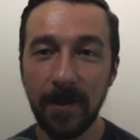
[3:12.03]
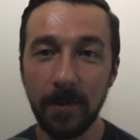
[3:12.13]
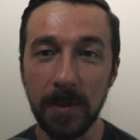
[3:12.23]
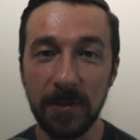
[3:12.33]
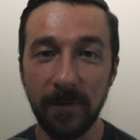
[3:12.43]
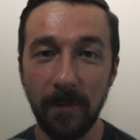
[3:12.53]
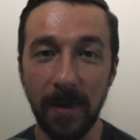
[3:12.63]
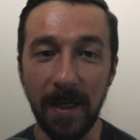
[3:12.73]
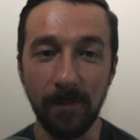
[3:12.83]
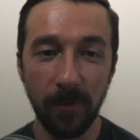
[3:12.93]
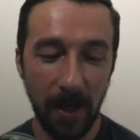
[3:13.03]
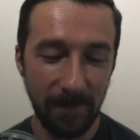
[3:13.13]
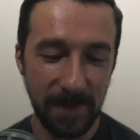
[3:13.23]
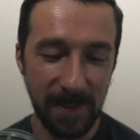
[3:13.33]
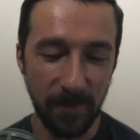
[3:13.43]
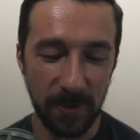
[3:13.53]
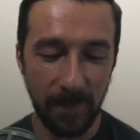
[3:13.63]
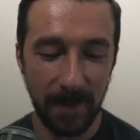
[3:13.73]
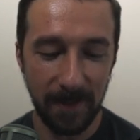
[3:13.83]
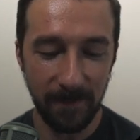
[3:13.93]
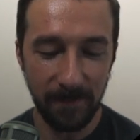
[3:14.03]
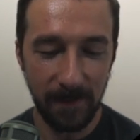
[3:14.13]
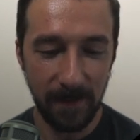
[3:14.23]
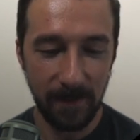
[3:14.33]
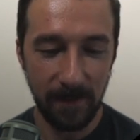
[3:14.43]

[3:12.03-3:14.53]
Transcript: which from a privacy perspective